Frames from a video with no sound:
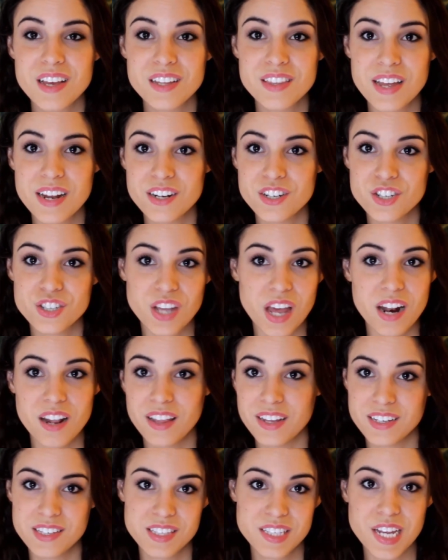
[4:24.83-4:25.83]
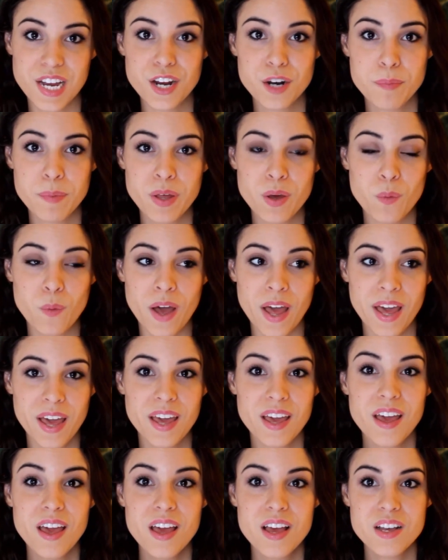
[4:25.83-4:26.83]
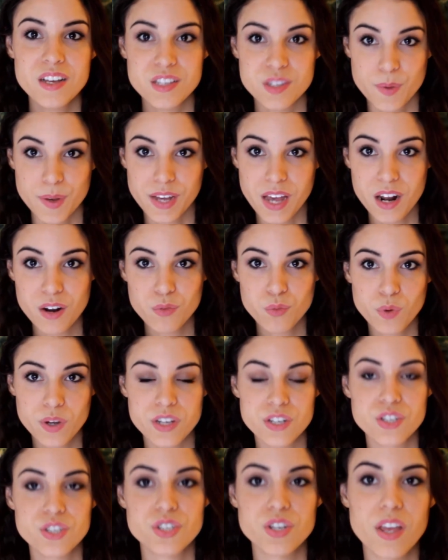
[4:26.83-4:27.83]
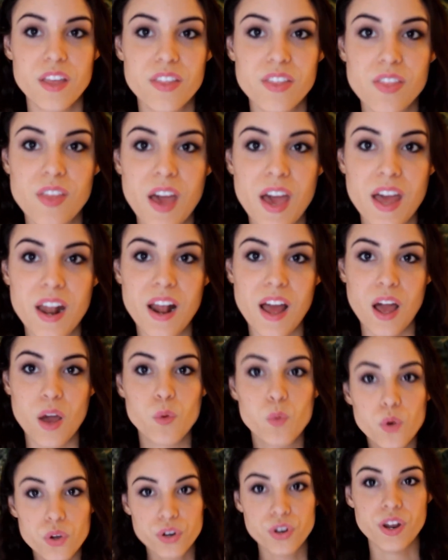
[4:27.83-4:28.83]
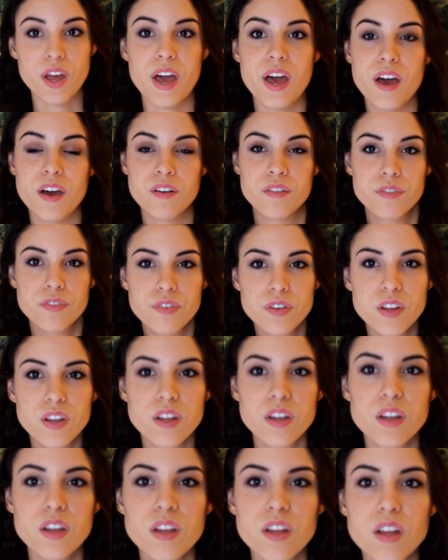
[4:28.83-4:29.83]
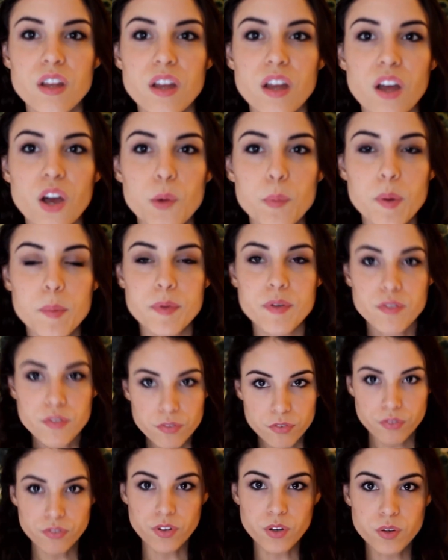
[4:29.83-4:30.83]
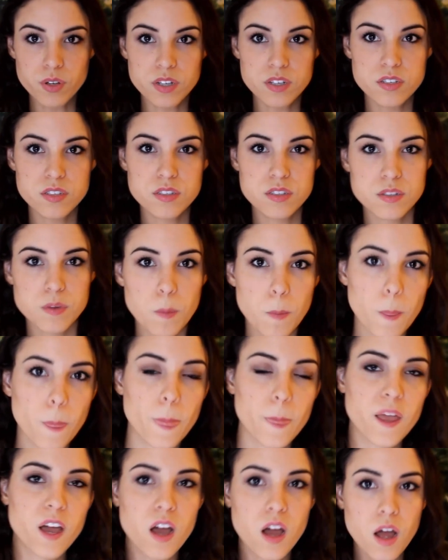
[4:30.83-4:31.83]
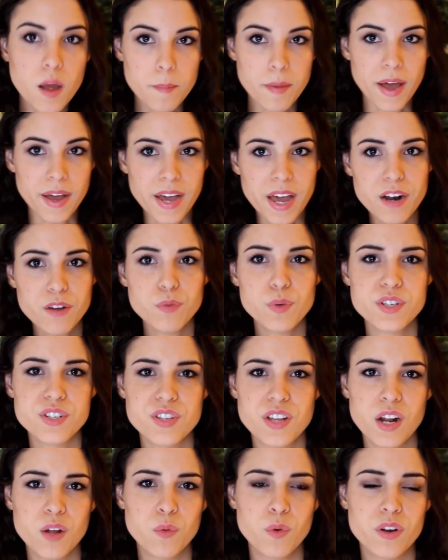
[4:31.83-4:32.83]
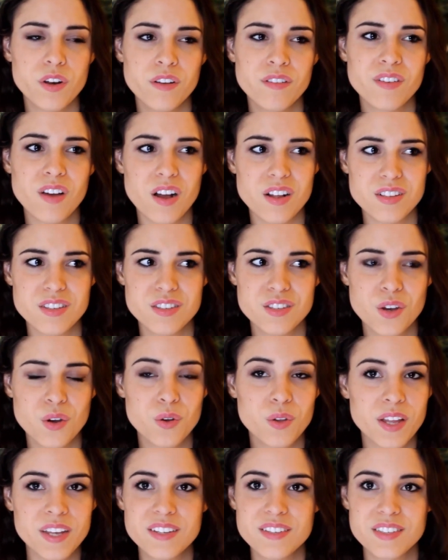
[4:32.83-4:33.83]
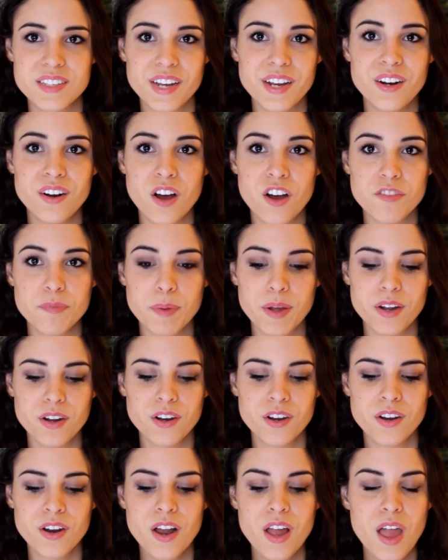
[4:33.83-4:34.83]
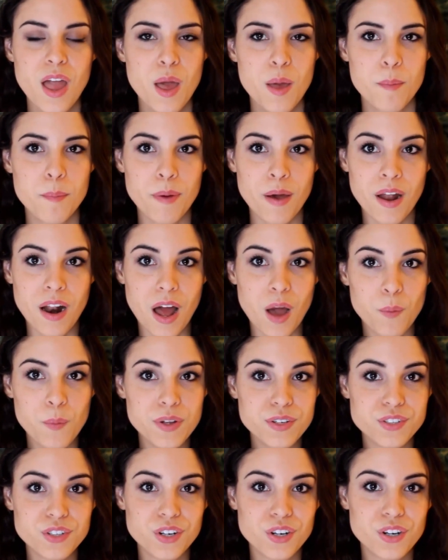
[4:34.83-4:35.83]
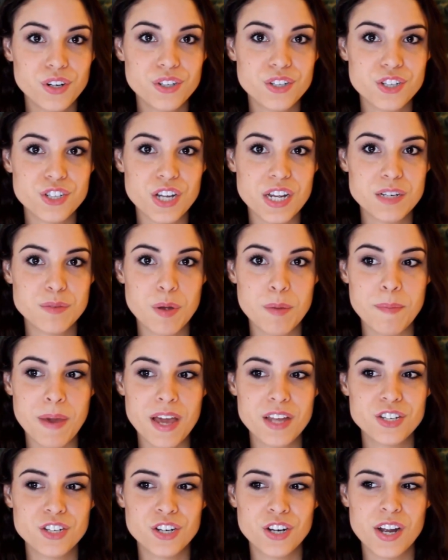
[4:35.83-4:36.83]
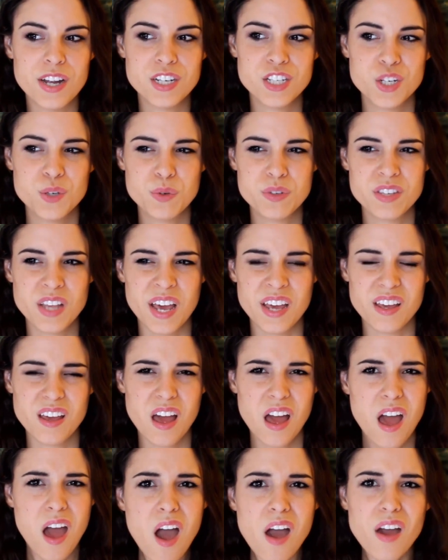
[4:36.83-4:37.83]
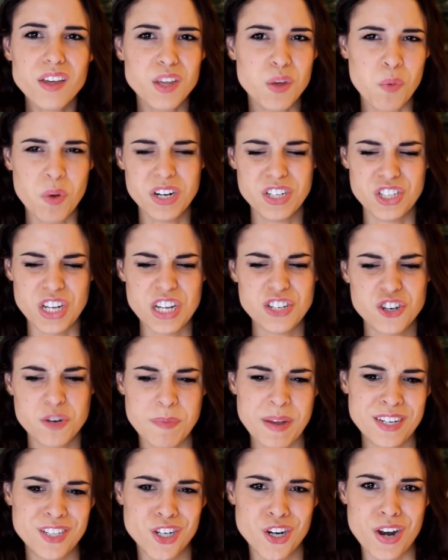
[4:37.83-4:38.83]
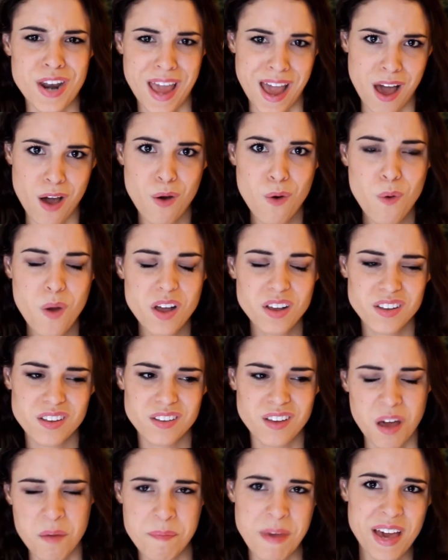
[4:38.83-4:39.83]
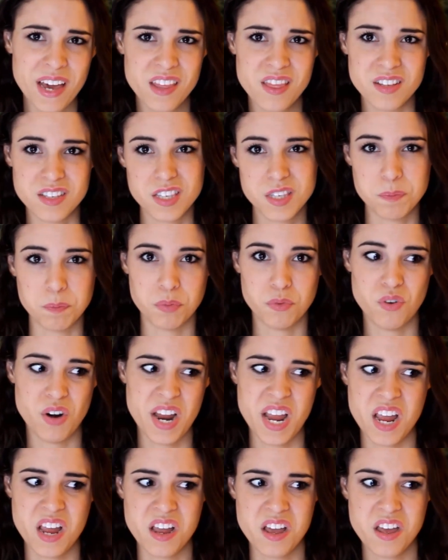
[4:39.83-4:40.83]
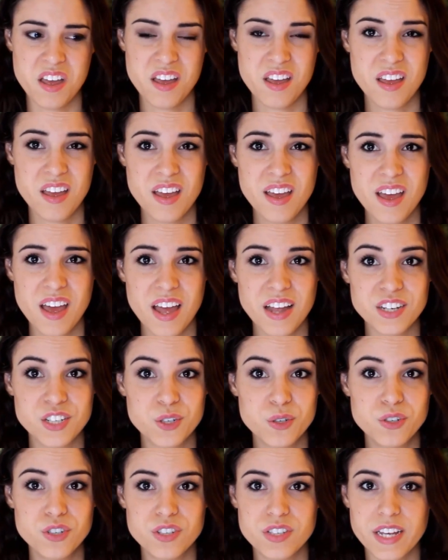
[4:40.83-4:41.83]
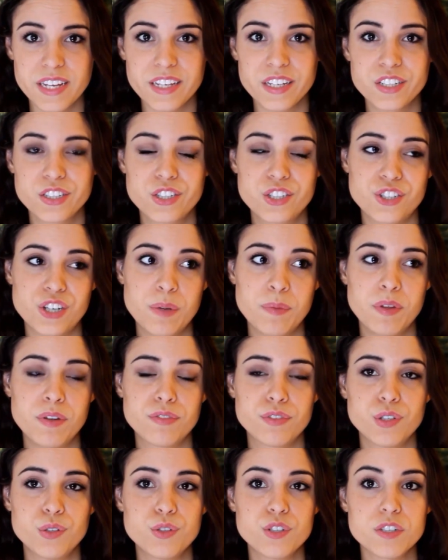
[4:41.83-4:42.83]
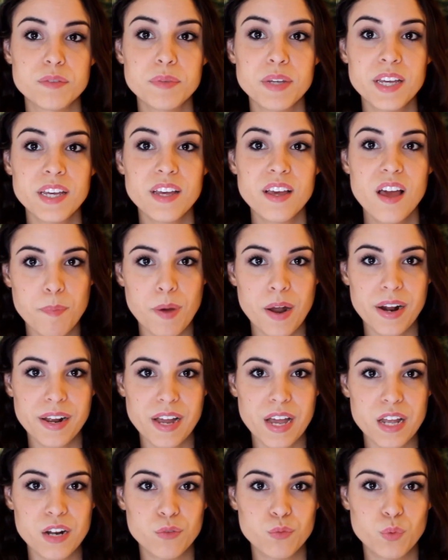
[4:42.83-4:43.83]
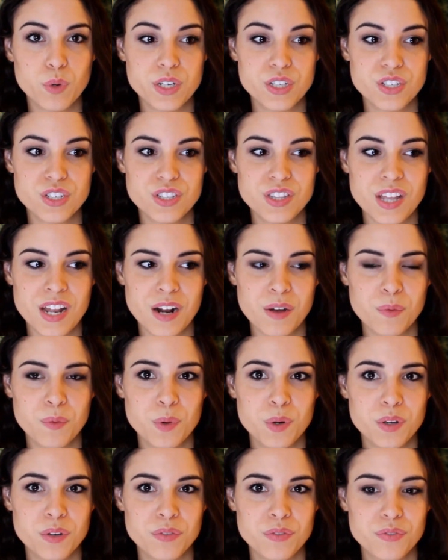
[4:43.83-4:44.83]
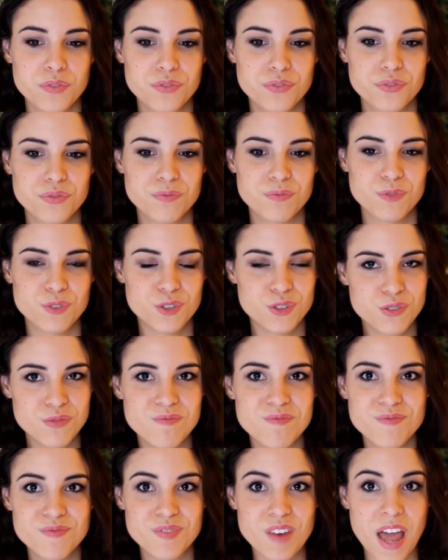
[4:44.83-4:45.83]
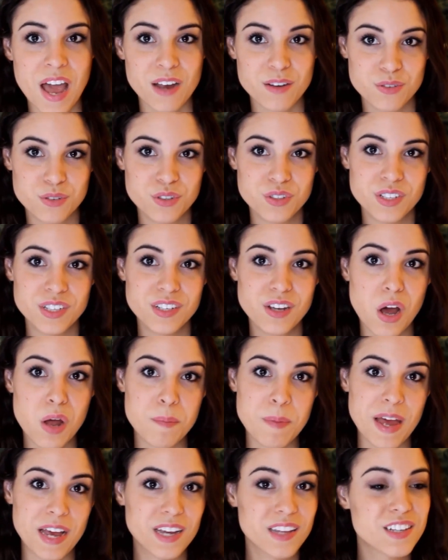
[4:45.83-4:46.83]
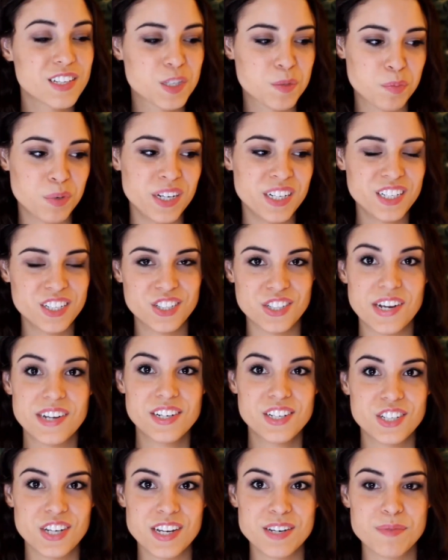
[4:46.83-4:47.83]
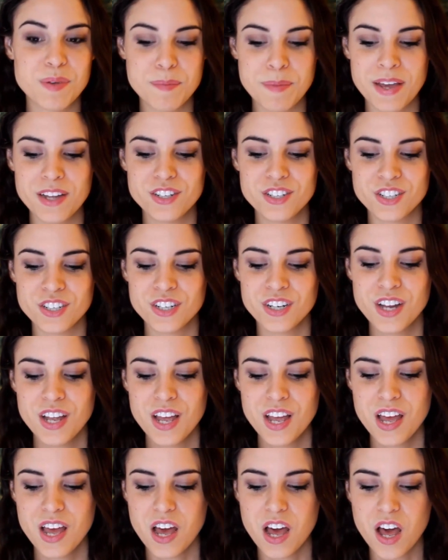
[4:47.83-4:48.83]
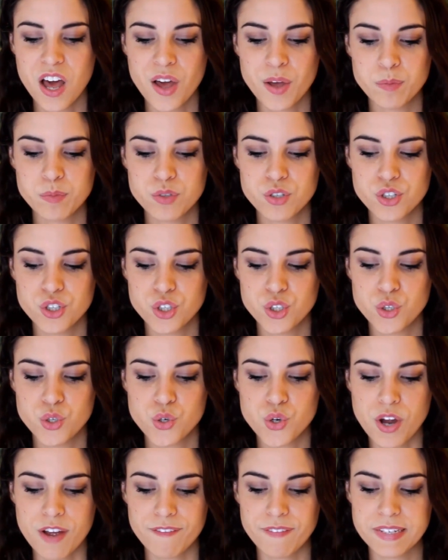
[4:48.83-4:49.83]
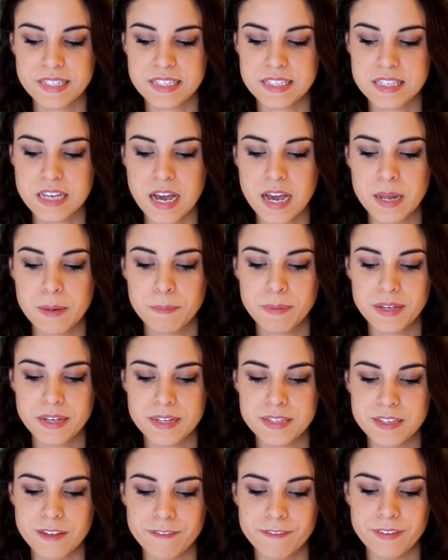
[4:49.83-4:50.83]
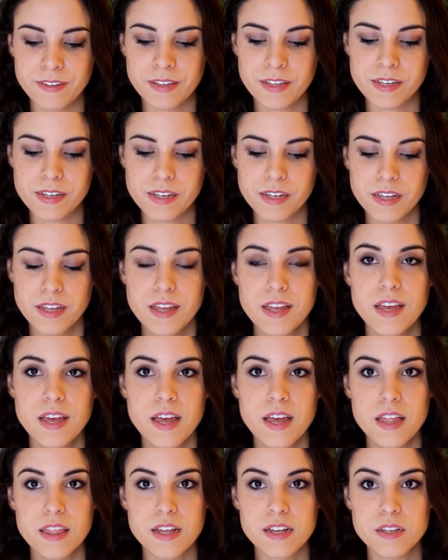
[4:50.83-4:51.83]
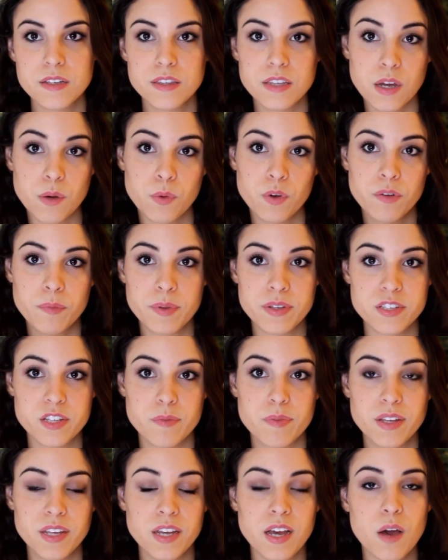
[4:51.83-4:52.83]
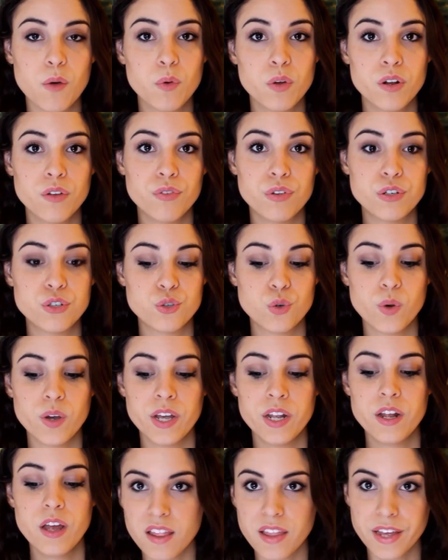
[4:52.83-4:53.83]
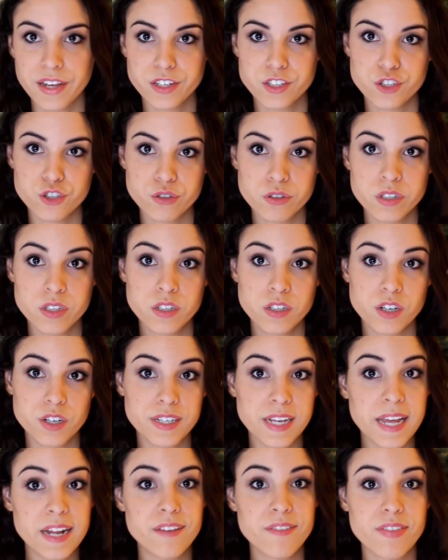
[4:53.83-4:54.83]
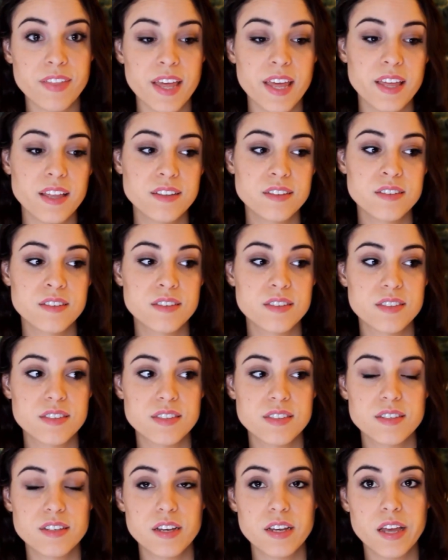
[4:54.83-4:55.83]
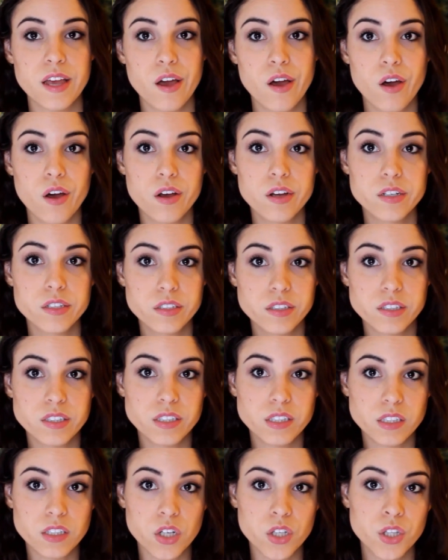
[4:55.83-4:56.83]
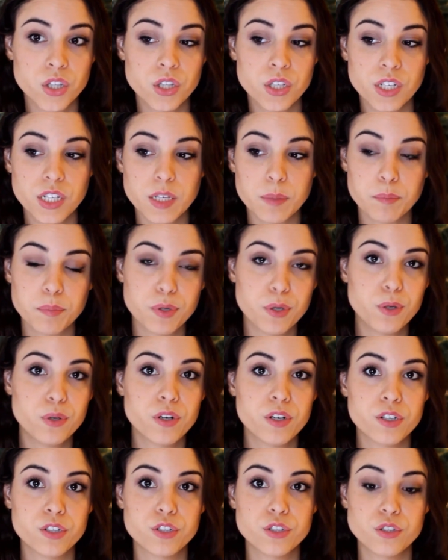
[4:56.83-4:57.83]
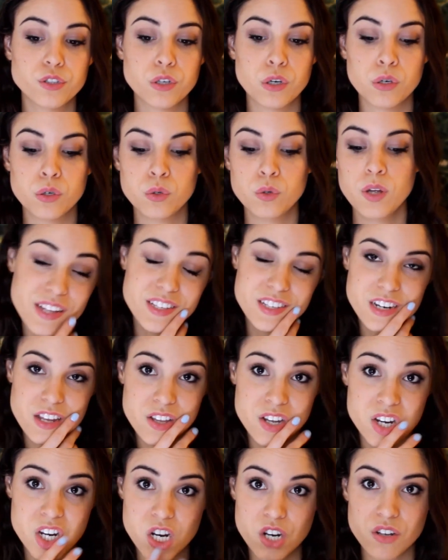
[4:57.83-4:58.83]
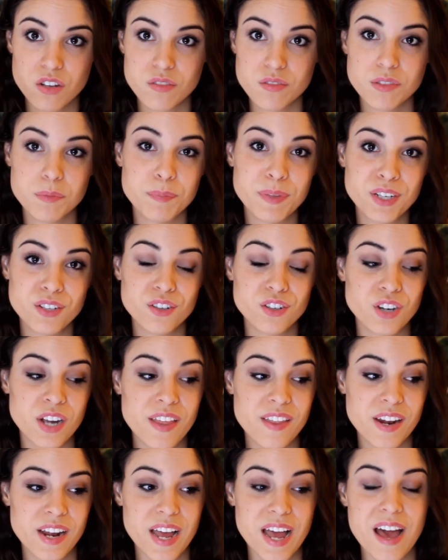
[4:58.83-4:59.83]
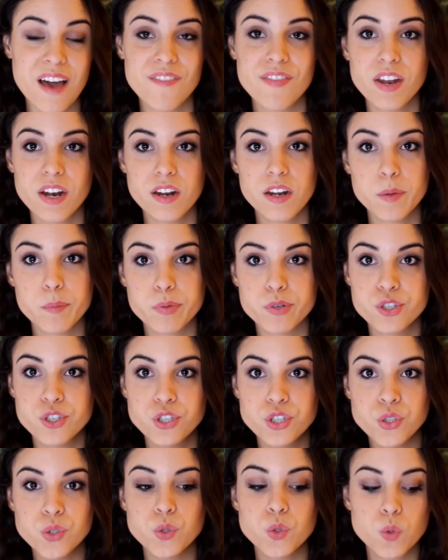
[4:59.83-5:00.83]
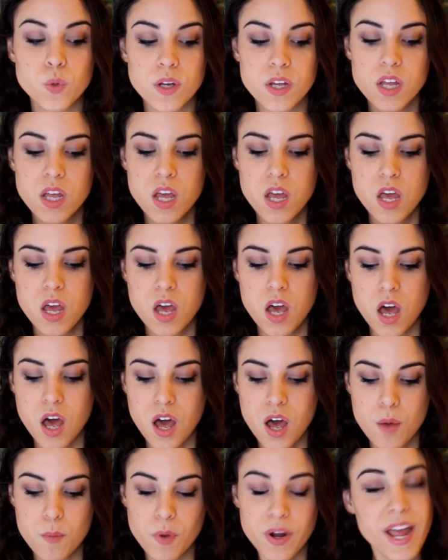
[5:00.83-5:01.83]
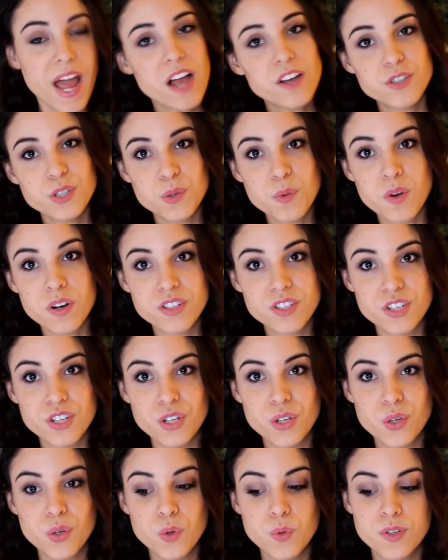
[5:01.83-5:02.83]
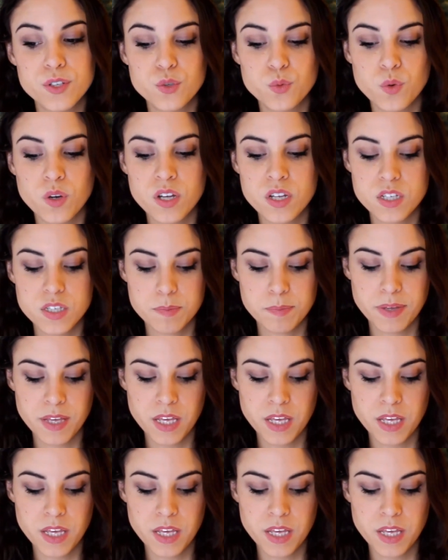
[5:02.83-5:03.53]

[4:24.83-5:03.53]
that it just kind of scared me away. So I kind of wish that I wouldn't have, I hope I'm in focus. I kind of wish that I wouldn't have gotten so scared off by her, but I went to her to change my major and she was like, you want to change your major now? Come back in the spring. And she was just extremely rude to me, but I kind of wish that I would have actually gone back in the spring and tried to change my major to graphic design, because I feel like that would have been something I would have enjoyed. I like doing creative things on the computer, so that's another big regret that I have, that I didn't pursue what I actually wanted to do, which was